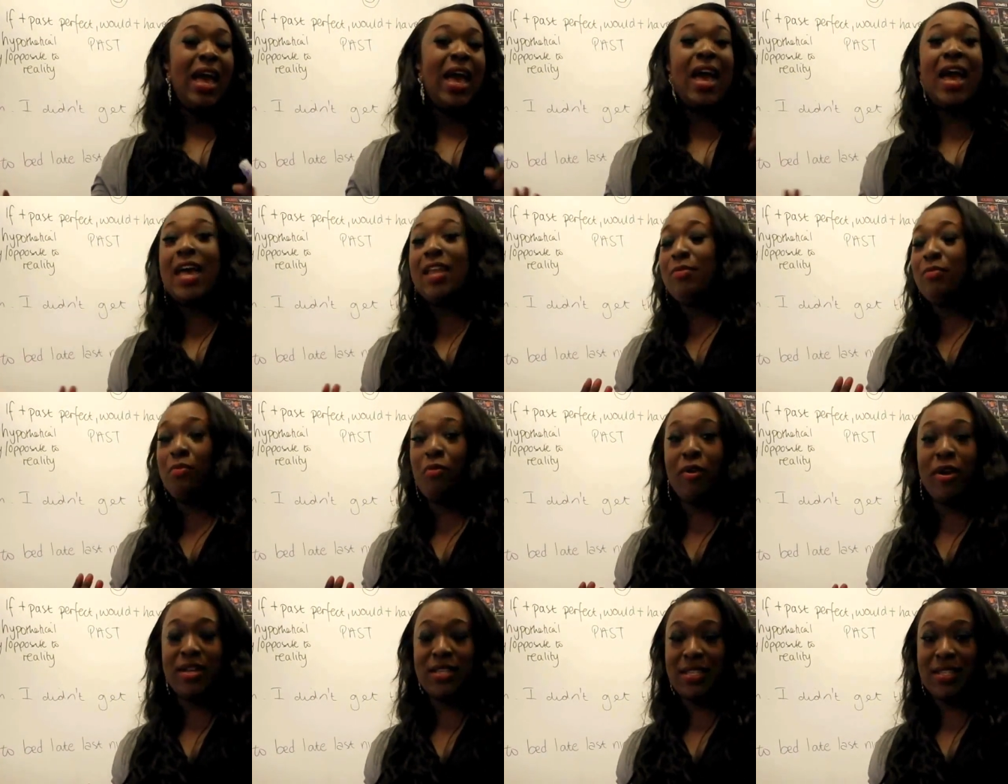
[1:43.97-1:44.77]
and
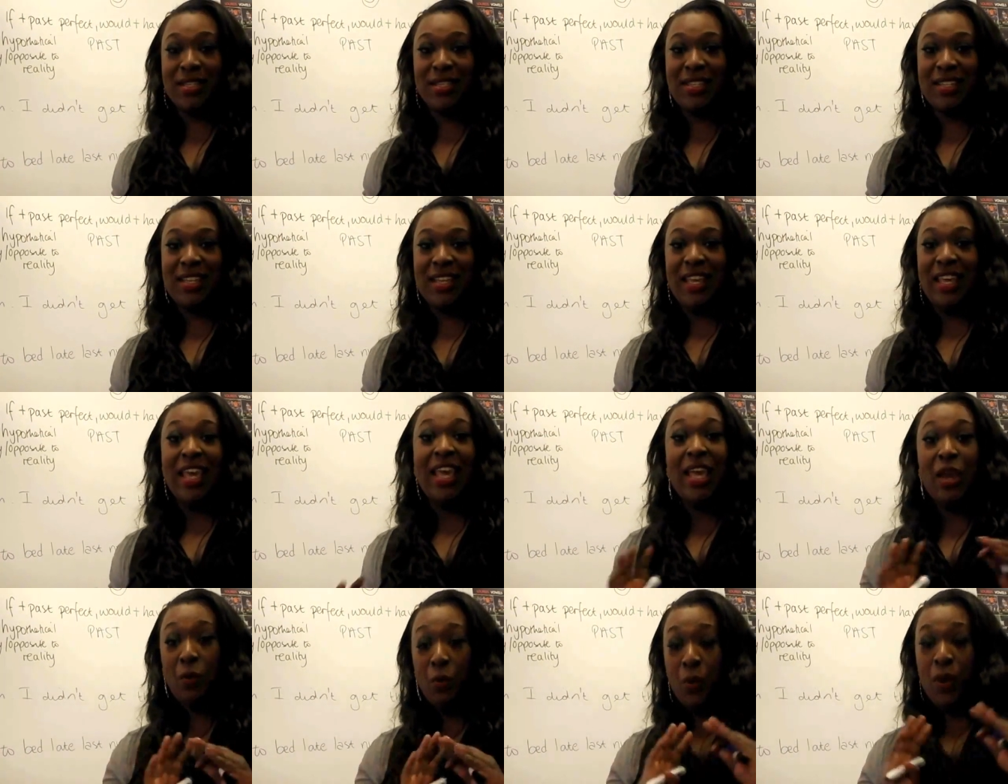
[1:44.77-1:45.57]
present
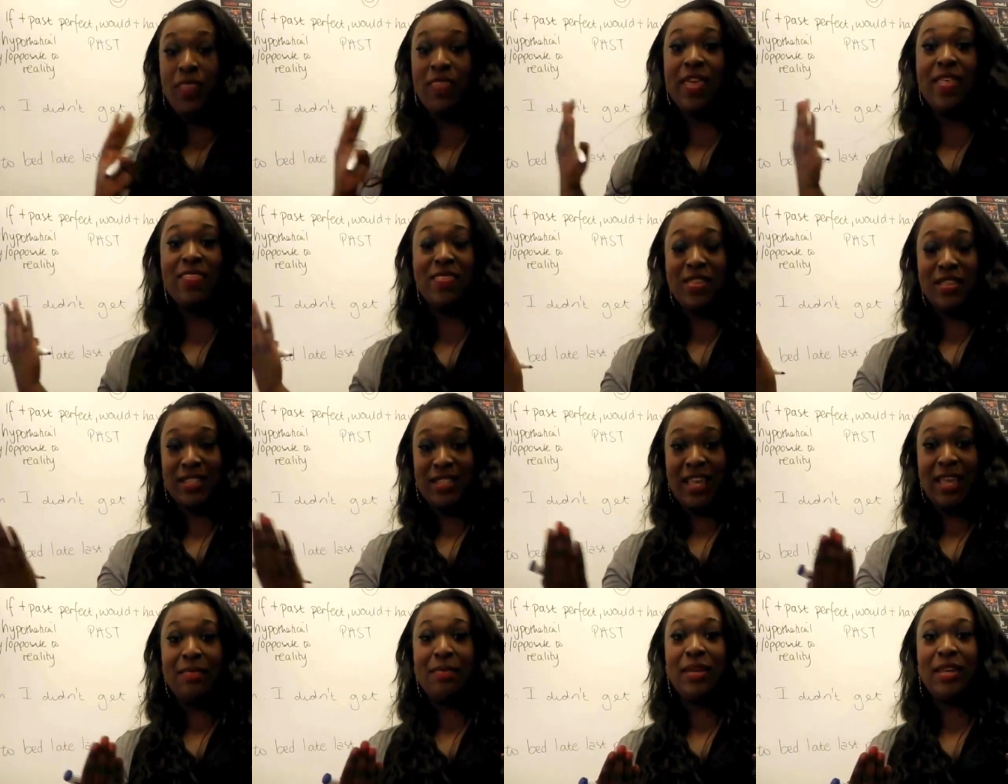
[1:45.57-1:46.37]
within the
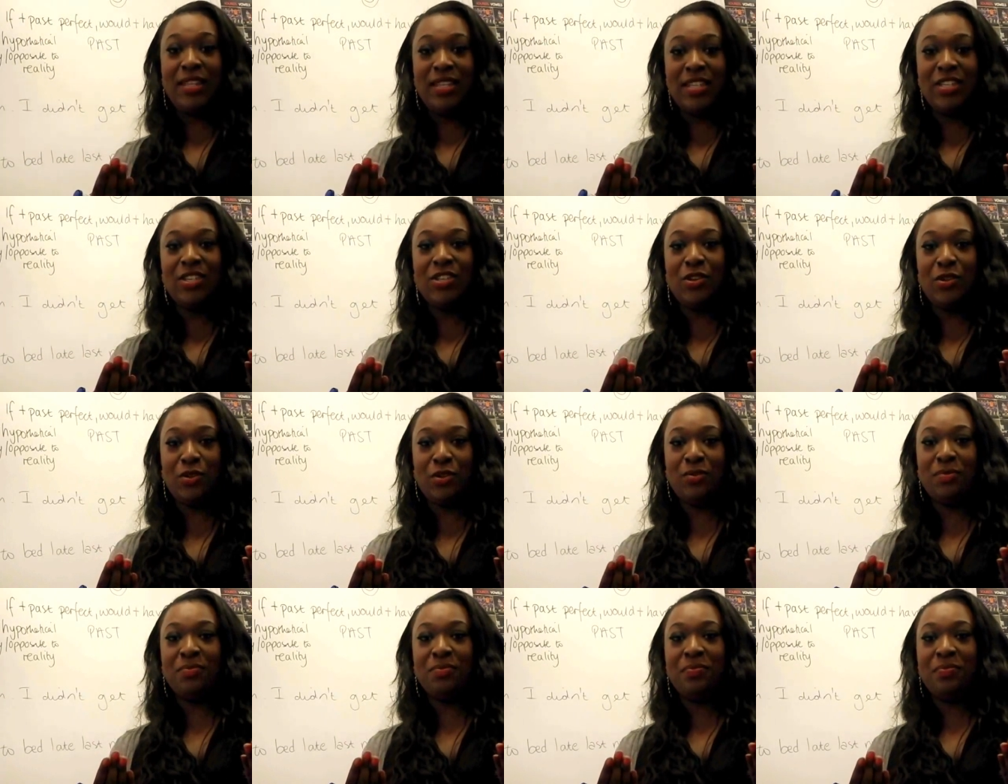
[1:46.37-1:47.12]
same conditional.